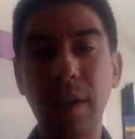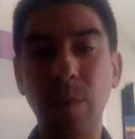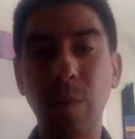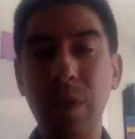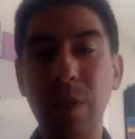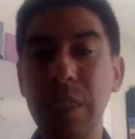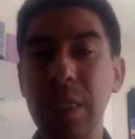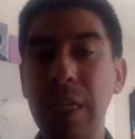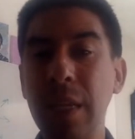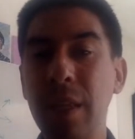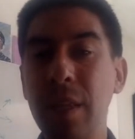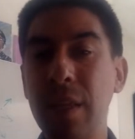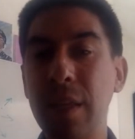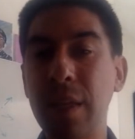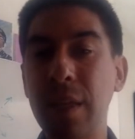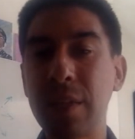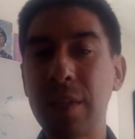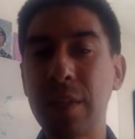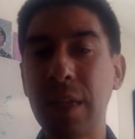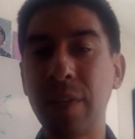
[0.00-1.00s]
And we're seeing
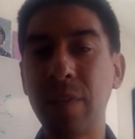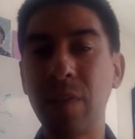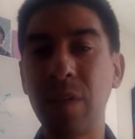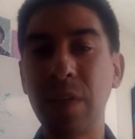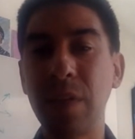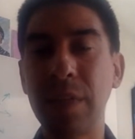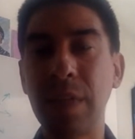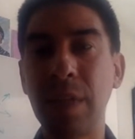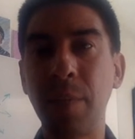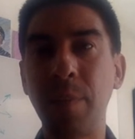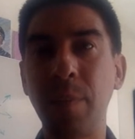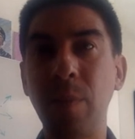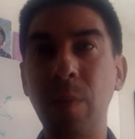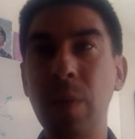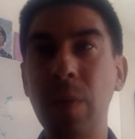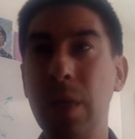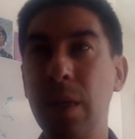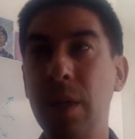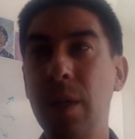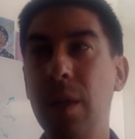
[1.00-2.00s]
things like, for
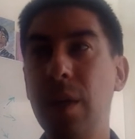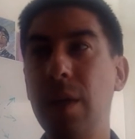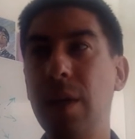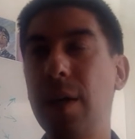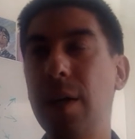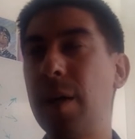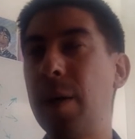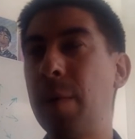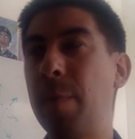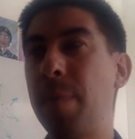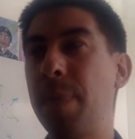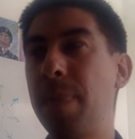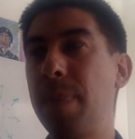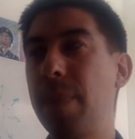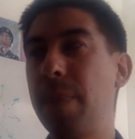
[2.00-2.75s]
example, the